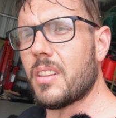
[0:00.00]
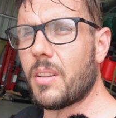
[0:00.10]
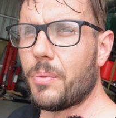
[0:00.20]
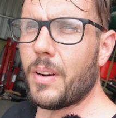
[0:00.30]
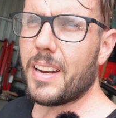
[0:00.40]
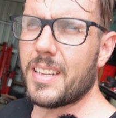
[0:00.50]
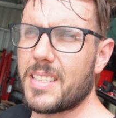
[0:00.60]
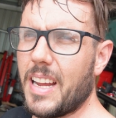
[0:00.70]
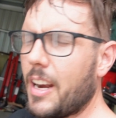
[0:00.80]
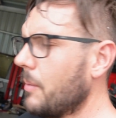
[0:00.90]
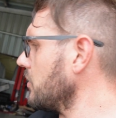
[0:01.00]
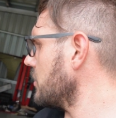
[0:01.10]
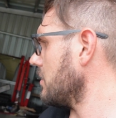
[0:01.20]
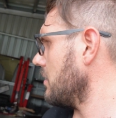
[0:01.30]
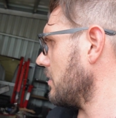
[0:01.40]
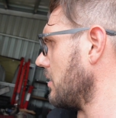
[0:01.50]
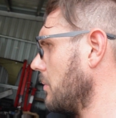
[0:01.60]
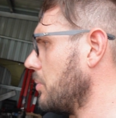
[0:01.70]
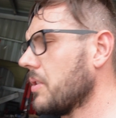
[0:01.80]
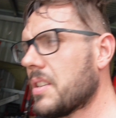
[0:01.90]
at the front is done. I'm just
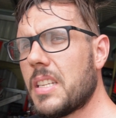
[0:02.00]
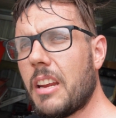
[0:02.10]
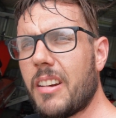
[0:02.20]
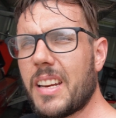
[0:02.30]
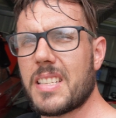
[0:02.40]
going to put the steering